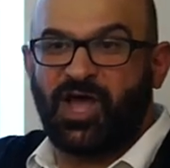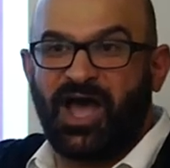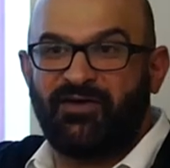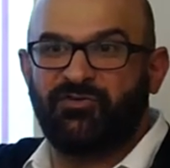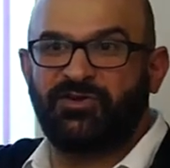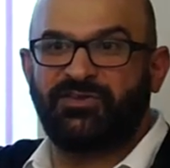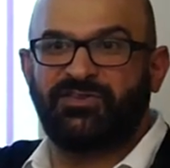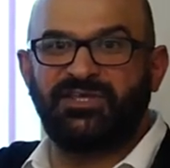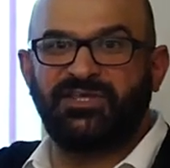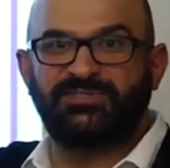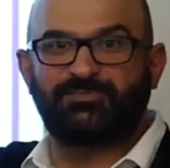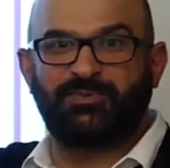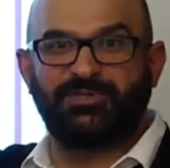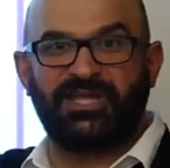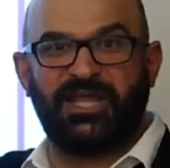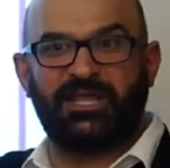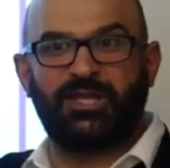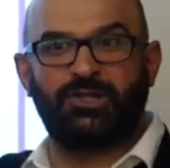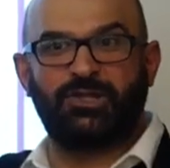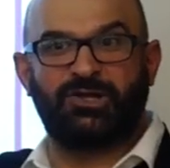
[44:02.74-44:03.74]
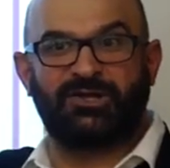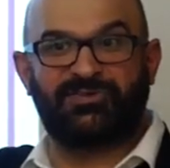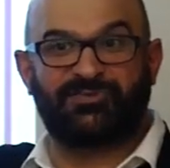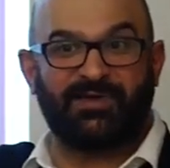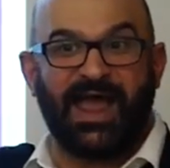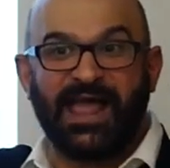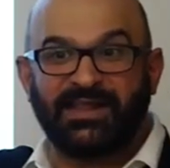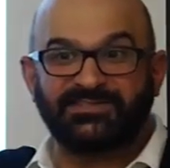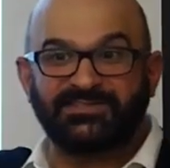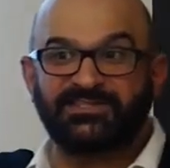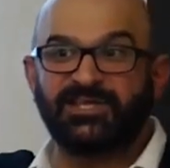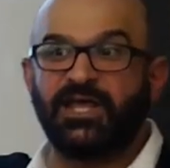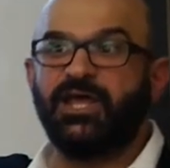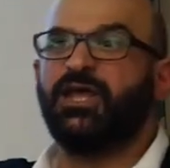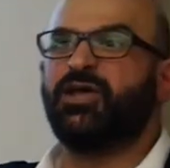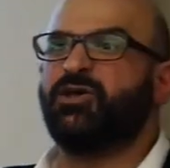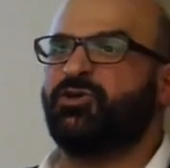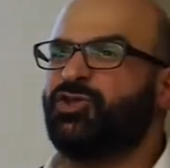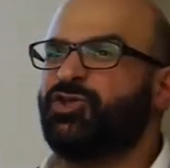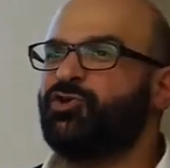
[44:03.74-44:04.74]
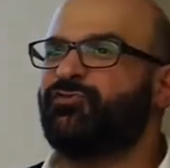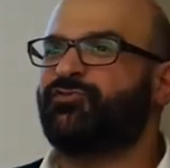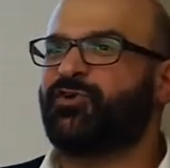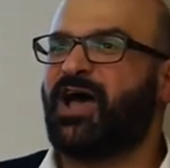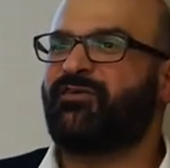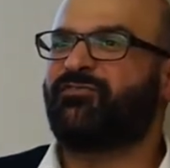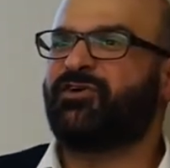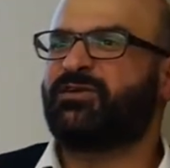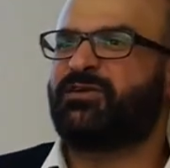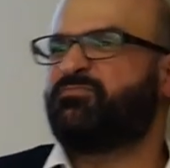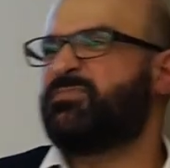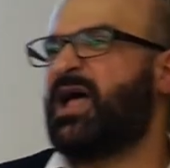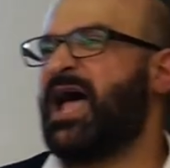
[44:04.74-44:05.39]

covered these particular threats, you've covered,